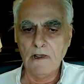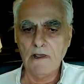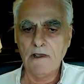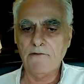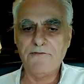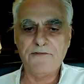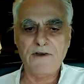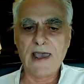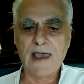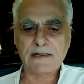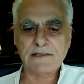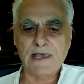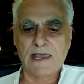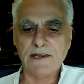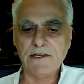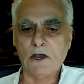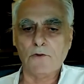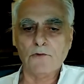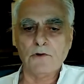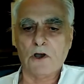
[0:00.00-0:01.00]
In fact, I
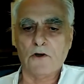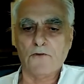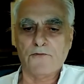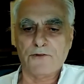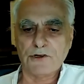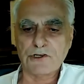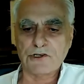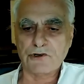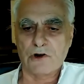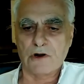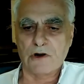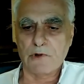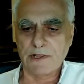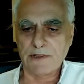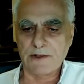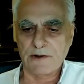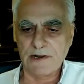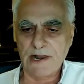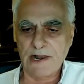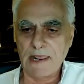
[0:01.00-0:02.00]
don't know for sure
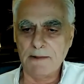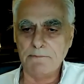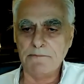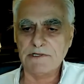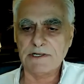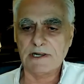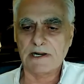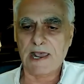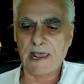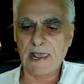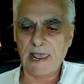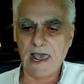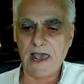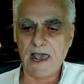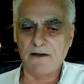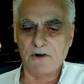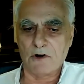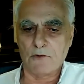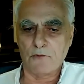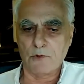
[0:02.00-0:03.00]
whether names that I
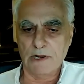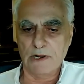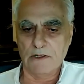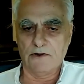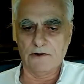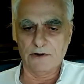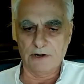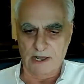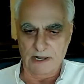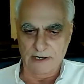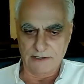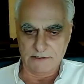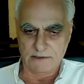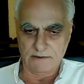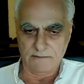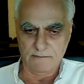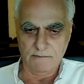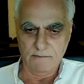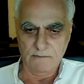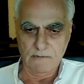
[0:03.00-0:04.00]
have are real or not.
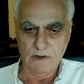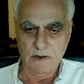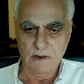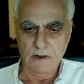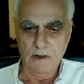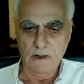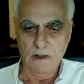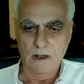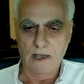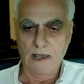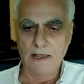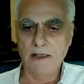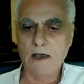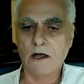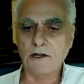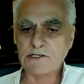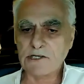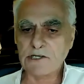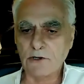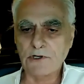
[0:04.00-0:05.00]
I
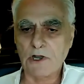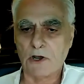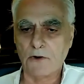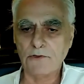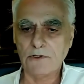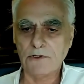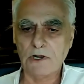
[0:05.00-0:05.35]
also don't